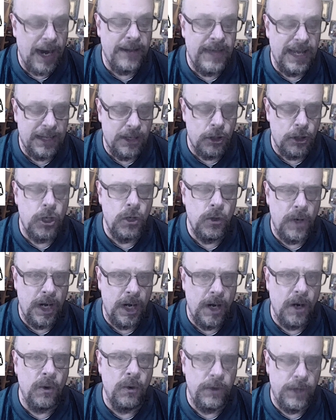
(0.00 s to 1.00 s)
think they're
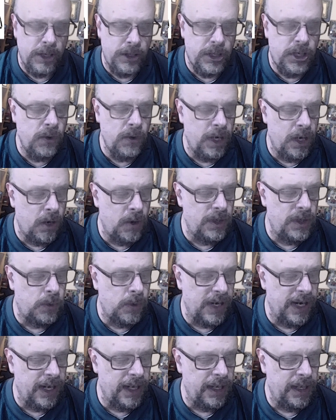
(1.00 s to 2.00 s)
2-0. They're 2-0 as
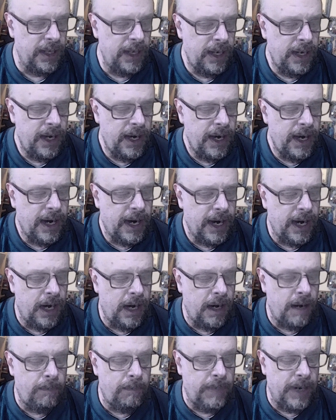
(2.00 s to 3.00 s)
well.
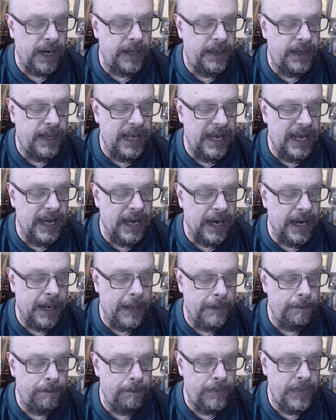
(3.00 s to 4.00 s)
Let's
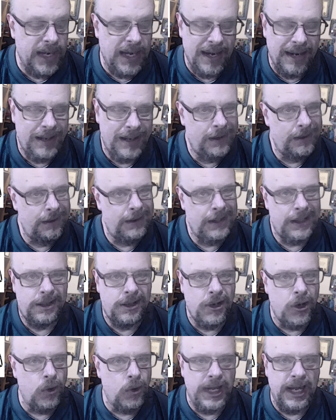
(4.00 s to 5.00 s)

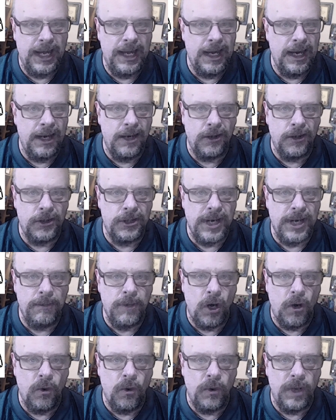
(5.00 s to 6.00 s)
go with the Eagles. I'm
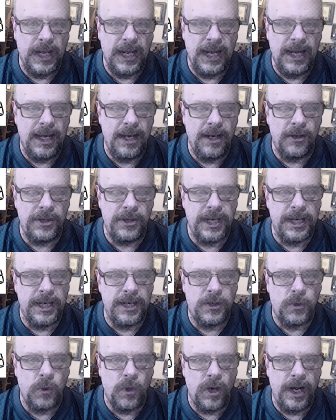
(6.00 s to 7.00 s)
going with the Eagles in
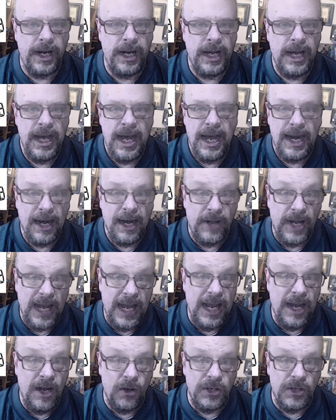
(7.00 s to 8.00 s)
this one. Now, the
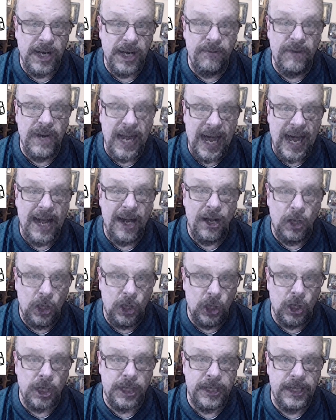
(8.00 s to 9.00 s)
Eagles have not
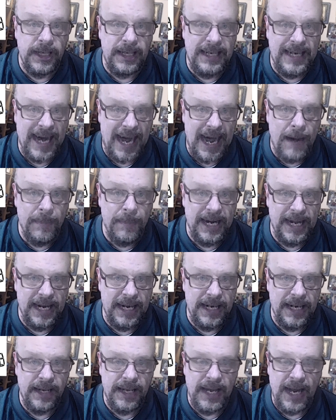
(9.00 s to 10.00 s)
looked
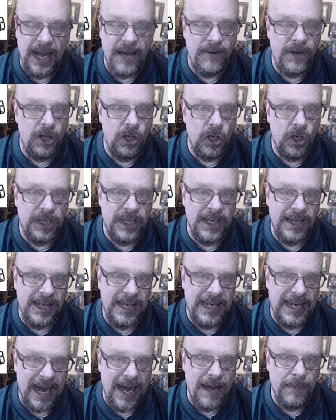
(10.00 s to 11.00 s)
dominant. They haven't looked as
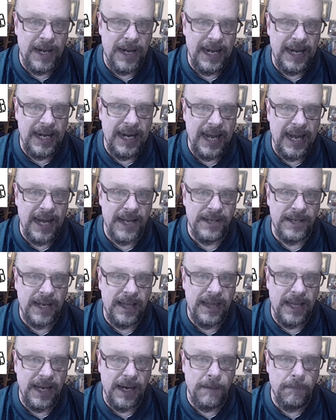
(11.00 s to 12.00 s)
dominant as I
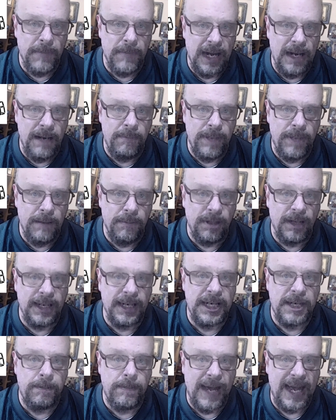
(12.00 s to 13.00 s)
think many people
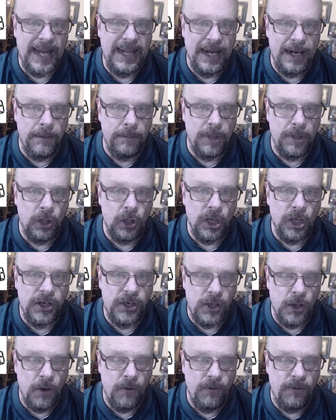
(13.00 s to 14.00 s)
expected them to look
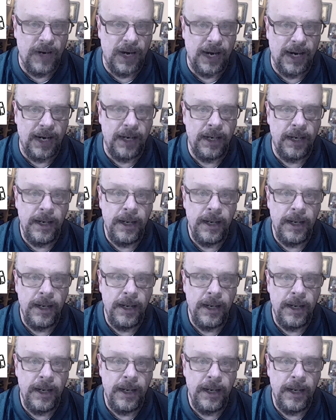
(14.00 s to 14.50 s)
so far.